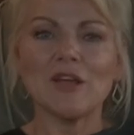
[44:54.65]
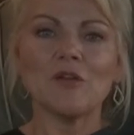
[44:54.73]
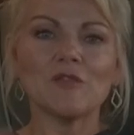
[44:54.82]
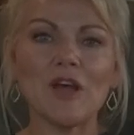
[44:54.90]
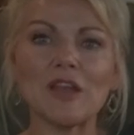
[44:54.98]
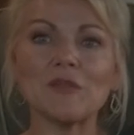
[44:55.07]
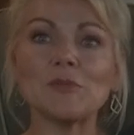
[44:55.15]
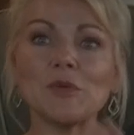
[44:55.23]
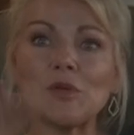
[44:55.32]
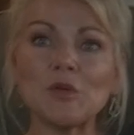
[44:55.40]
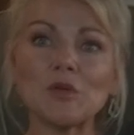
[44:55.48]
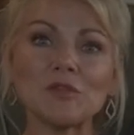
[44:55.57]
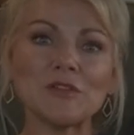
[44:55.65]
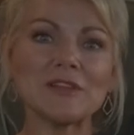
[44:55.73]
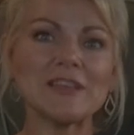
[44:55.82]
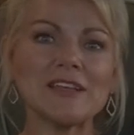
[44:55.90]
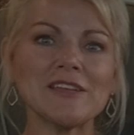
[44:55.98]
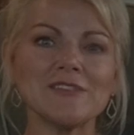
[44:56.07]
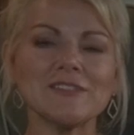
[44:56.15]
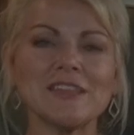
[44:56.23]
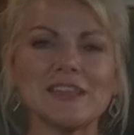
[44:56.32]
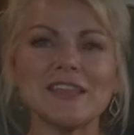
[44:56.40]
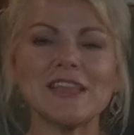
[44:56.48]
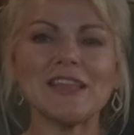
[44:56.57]
Got a beautiful evening
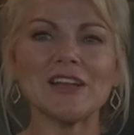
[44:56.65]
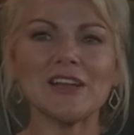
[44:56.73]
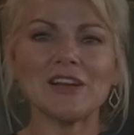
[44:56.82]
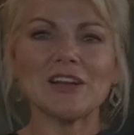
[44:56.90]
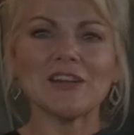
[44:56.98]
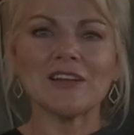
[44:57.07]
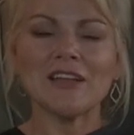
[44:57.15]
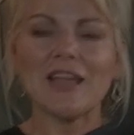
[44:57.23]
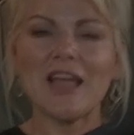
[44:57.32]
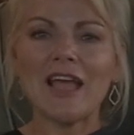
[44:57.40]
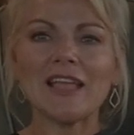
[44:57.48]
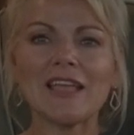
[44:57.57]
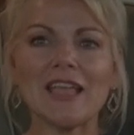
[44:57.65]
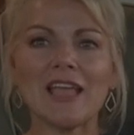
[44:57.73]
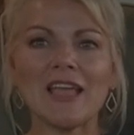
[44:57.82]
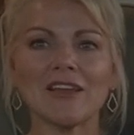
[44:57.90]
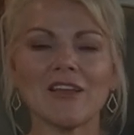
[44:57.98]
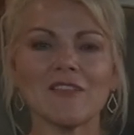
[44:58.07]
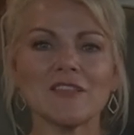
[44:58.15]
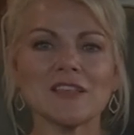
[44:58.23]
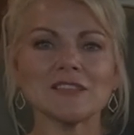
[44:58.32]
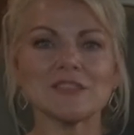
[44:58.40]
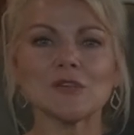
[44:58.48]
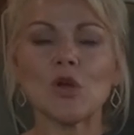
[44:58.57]
here. Again, on this